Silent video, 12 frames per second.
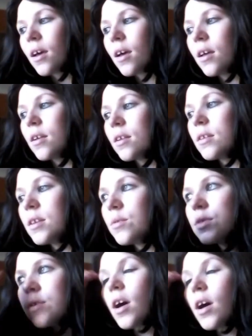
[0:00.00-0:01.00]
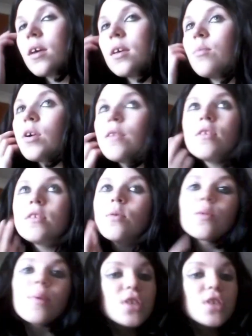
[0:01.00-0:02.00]
And he briefly
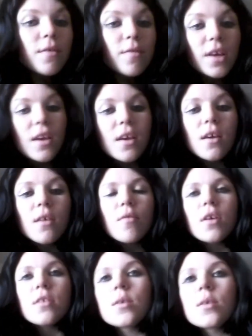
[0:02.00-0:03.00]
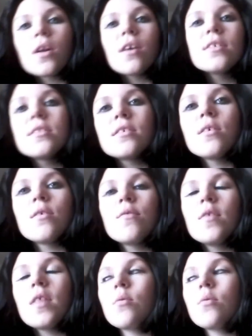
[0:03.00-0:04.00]
spoke about Genevieve, and someone asked
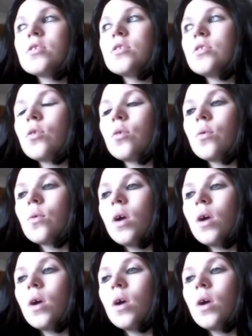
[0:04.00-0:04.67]
if they wanted to do